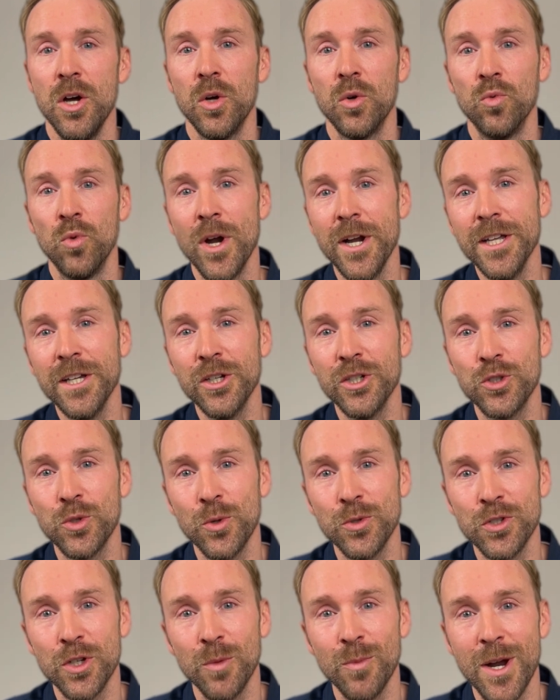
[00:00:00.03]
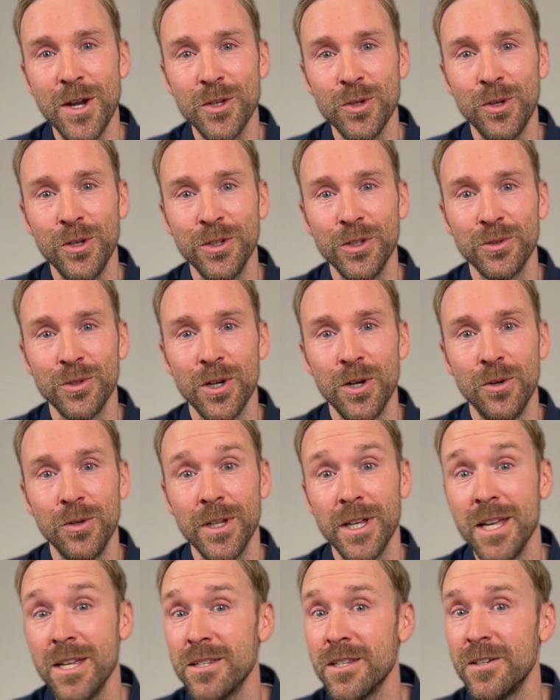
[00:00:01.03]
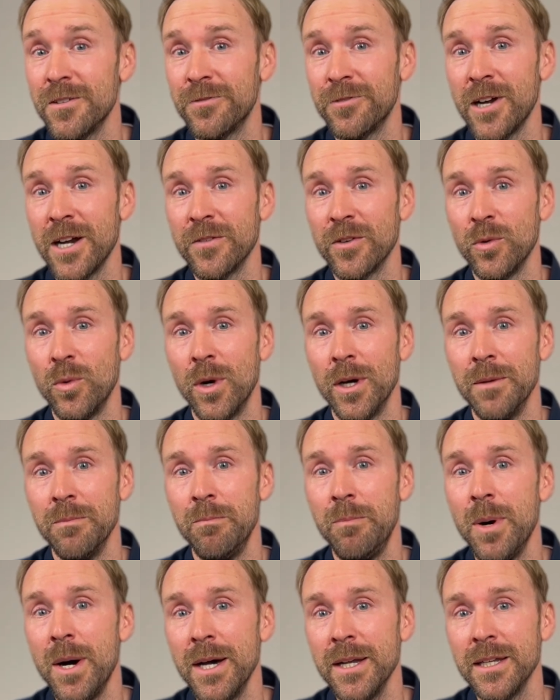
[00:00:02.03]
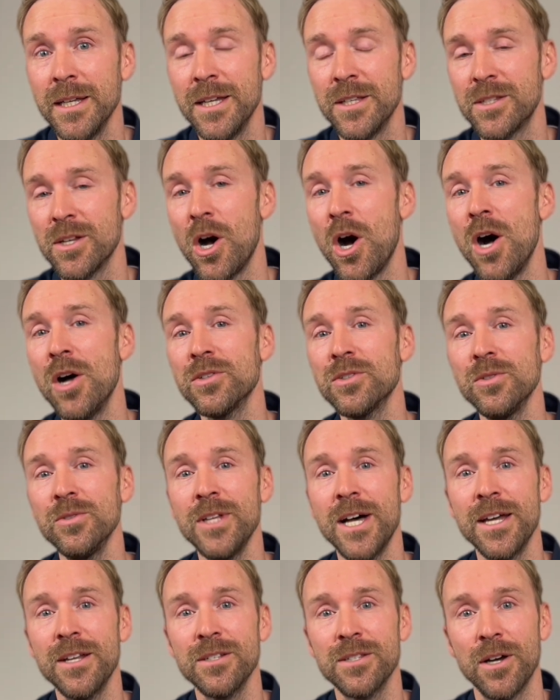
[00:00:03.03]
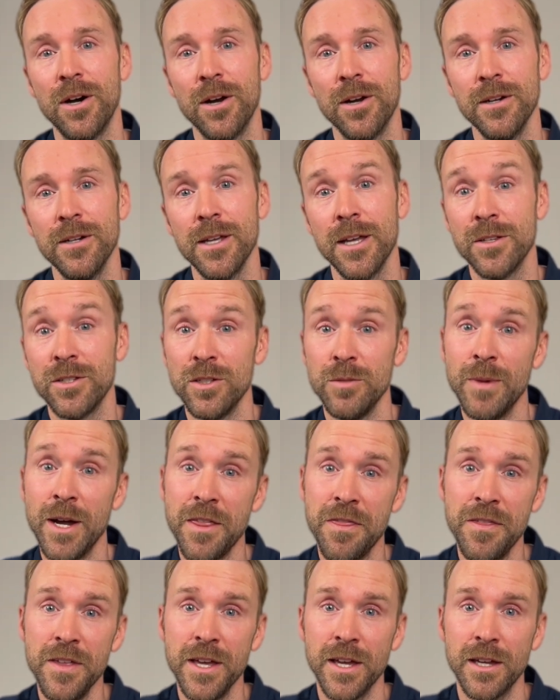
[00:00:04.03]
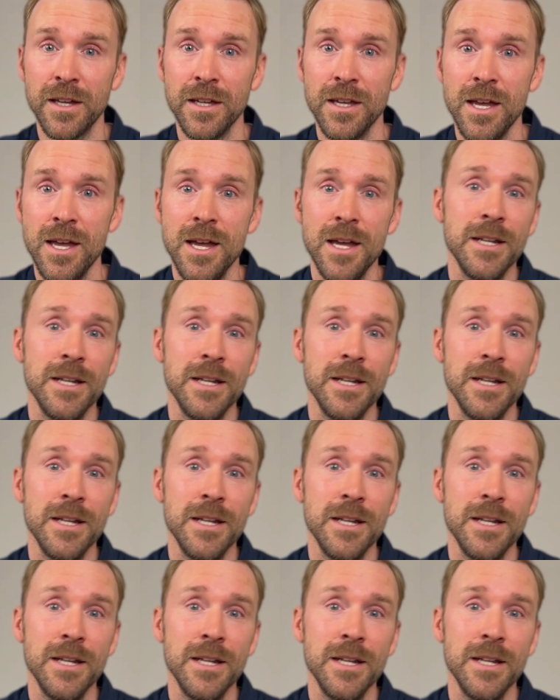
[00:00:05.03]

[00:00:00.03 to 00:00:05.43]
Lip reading: Running a short-term rental on your own isn't for everyone, but it's also not as hard as you might think.